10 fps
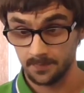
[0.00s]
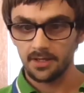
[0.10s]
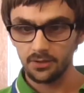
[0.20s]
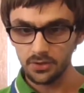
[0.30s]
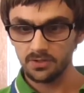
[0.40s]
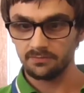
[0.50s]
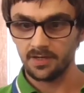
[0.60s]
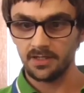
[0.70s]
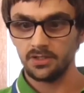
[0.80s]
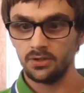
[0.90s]
They're also
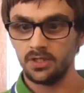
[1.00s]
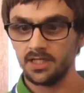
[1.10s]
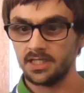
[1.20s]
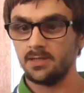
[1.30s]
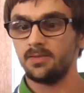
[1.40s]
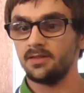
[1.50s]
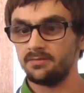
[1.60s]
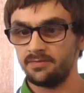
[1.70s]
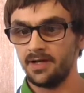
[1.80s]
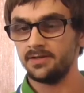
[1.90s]
very good at keeping the
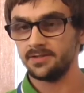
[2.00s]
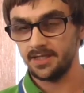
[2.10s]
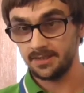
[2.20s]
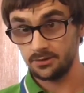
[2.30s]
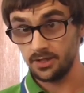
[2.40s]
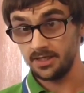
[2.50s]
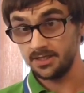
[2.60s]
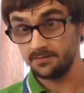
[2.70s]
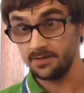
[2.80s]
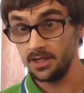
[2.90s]
file sizes
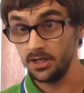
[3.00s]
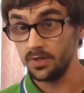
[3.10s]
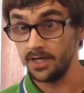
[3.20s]
relatively low.